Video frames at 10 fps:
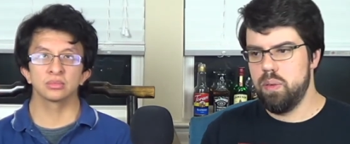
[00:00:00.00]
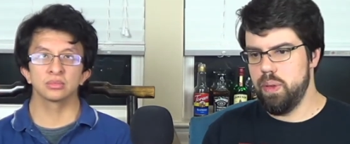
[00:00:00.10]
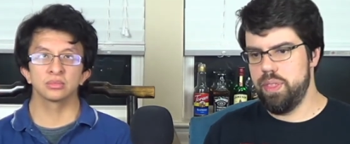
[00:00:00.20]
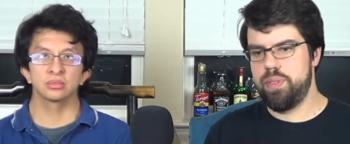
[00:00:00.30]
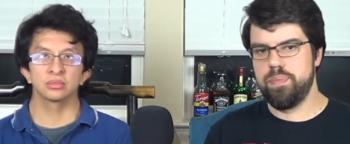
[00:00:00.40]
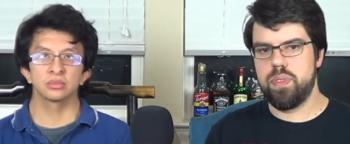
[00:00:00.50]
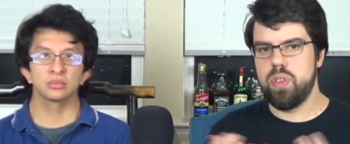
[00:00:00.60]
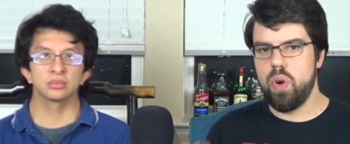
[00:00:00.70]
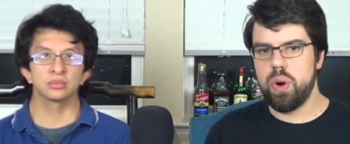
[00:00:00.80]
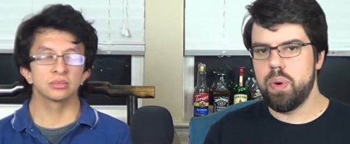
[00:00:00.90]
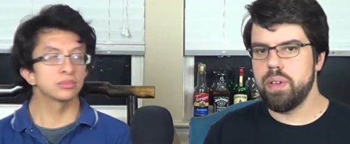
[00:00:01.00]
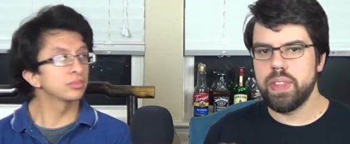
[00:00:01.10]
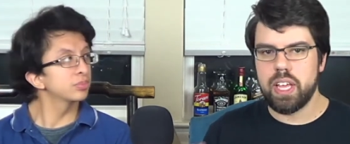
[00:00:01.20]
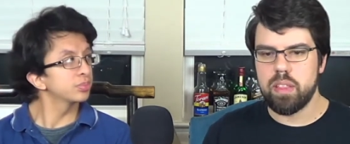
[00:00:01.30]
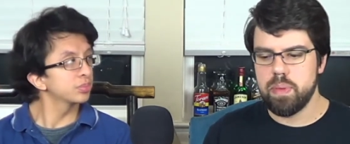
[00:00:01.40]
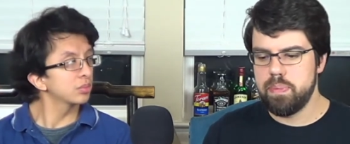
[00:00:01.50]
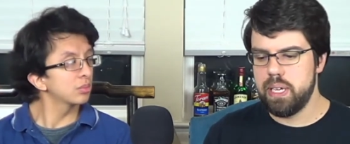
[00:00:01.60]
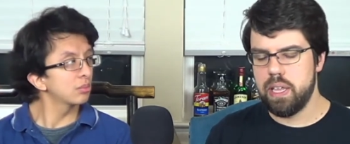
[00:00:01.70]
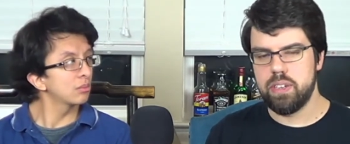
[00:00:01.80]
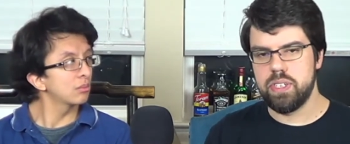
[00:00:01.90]
Speaker 1: with soda, whatever the case may
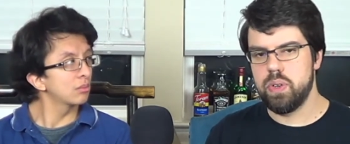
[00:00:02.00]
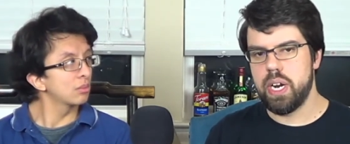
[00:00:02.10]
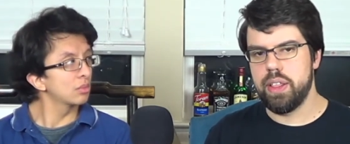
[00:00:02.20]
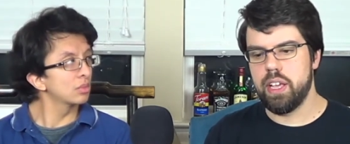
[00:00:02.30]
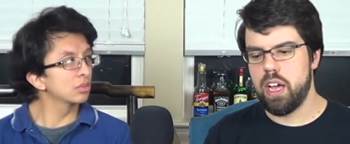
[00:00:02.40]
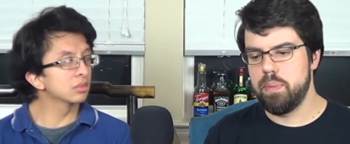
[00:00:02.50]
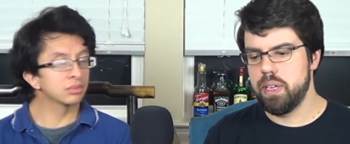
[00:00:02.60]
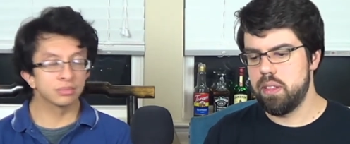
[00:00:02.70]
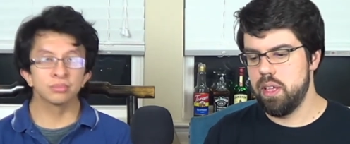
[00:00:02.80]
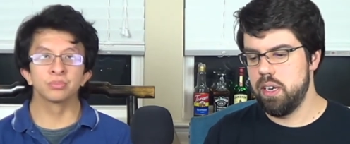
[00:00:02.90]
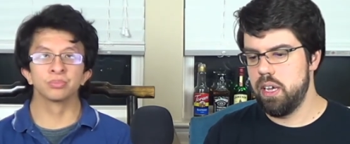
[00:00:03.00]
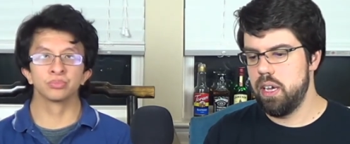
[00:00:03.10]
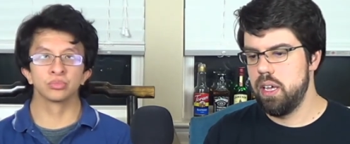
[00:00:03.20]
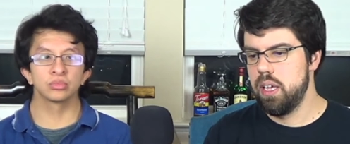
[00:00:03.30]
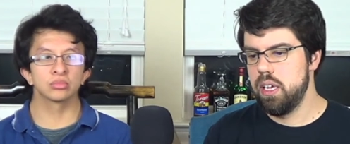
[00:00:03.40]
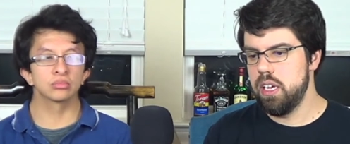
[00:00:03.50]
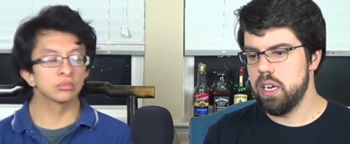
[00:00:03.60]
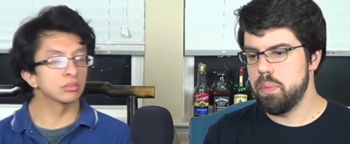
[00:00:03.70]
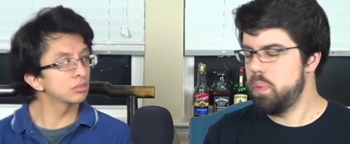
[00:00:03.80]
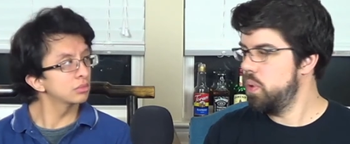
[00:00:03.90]
be? Let us know down in the comments, and uh, mm-hmm. you
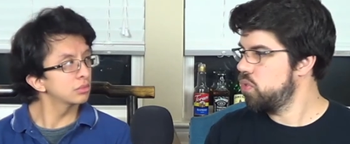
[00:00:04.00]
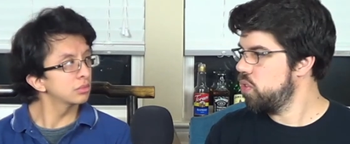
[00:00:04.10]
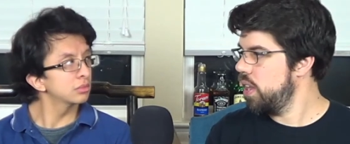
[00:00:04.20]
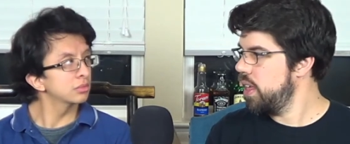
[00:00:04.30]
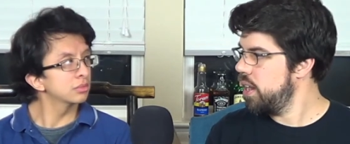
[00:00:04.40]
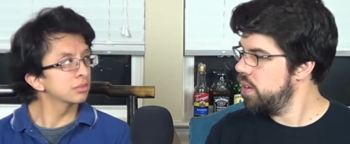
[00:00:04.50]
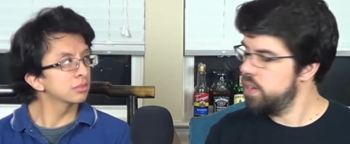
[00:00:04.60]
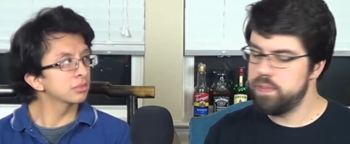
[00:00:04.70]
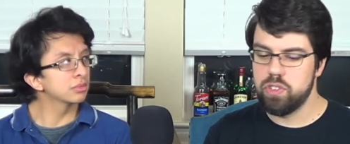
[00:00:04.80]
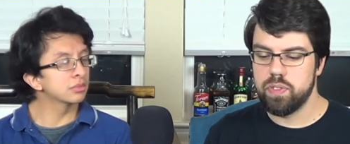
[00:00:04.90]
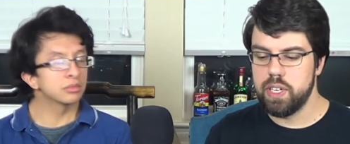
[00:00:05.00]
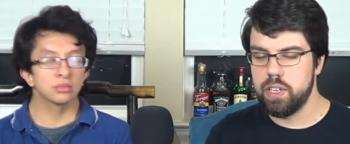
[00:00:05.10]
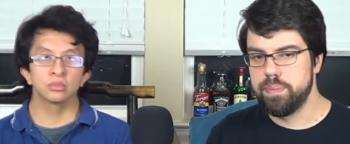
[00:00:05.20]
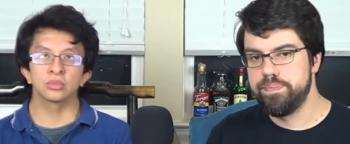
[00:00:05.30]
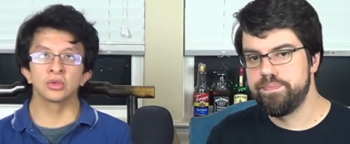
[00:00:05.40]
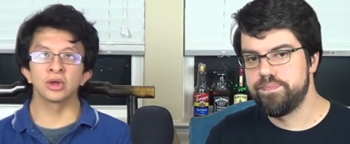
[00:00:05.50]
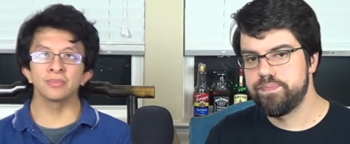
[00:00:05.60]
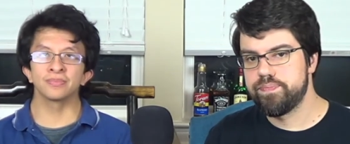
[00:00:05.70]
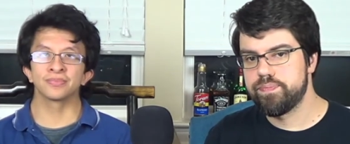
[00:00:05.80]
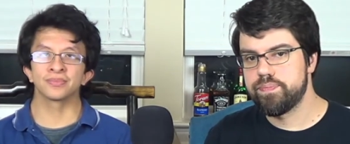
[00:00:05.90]
know maybe we'll try that out in a future video.
Speaker 2: Yep.
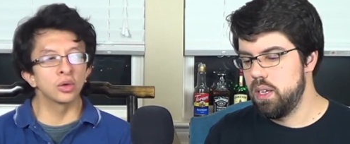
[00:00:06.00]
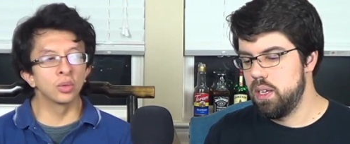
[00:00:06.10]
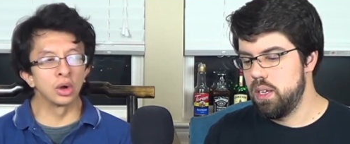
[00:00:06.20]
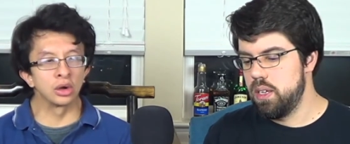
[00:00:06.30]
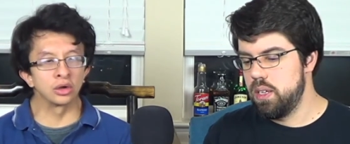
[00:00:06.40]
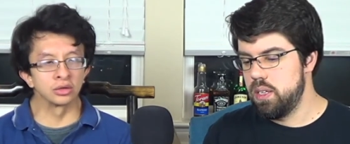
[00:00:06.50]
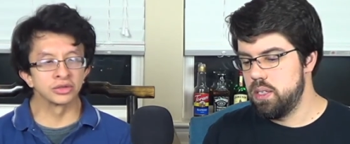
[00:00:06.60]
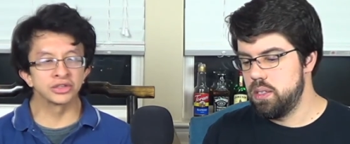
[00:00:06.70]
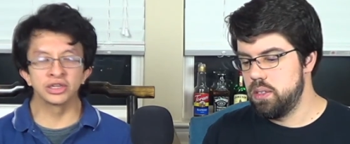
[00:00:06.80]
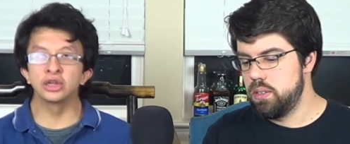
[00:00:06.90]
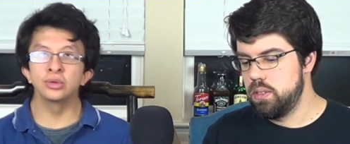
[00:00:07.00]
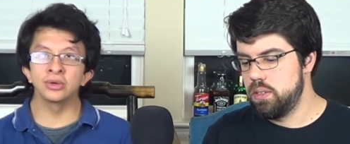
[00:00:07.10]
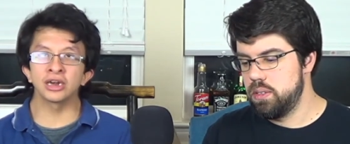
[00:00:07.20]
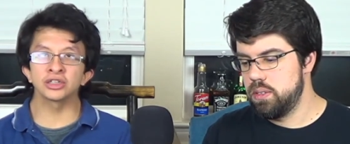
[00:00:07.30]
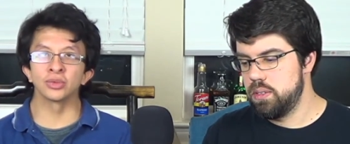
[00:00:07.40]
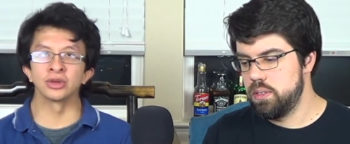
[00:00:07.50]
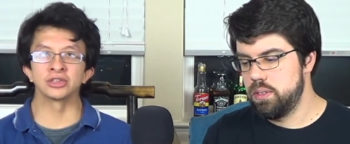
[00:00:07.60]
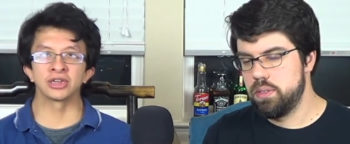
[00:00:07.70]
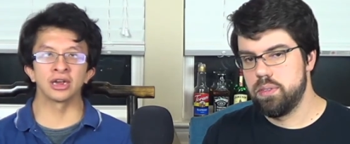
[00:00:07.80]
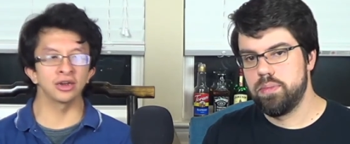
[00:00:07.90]
We'll see you next
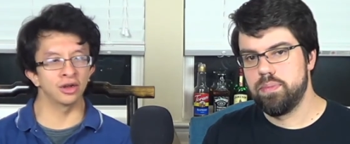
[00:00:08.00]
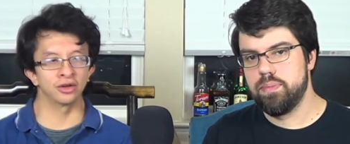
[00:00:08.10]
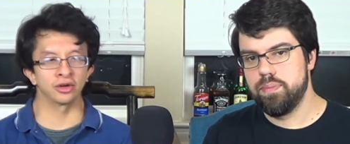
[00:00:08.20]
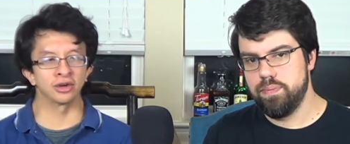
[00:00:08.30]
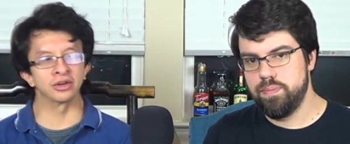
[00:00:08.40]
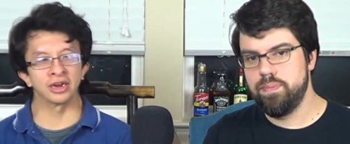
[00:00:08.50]
Wednesday on our mm-hmm.